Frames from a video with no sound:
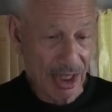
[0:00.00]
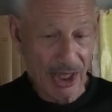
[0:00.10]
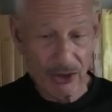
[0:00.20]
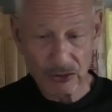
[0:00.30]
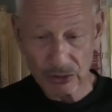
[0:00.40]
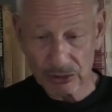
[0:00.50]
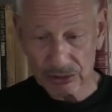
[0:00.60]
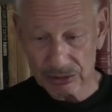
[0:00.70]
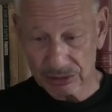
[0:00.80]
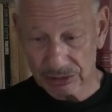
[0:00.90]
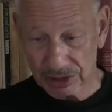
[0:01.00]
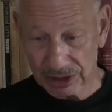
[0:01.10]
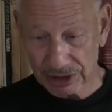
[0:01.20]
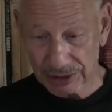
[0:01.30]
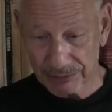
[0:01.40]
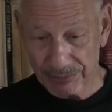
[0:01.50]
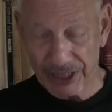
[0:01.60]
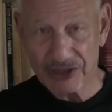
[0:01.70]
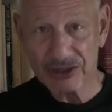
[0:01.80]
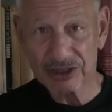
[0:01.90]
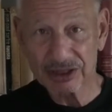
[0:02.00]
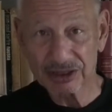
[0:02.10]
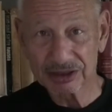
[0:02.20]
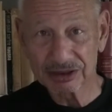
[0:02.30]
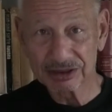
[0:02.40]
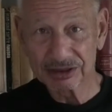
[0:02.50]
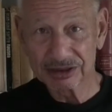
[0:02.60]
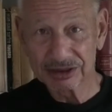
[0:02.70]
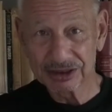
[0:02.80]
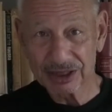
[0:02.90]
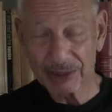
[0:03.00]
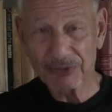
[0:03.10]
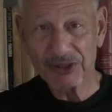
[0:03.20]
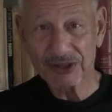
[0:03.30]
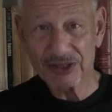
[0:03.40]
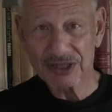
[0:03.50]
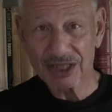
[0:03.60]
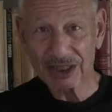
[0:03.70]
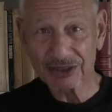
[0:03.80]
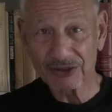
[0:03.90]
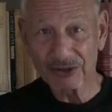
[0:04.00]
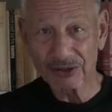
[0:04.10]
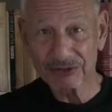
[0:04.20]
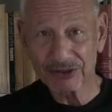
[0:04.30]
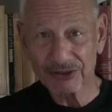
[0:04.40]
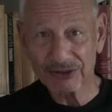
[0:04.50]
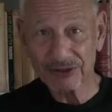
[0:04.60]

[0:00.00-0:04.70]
So a patient comes into the doctor's office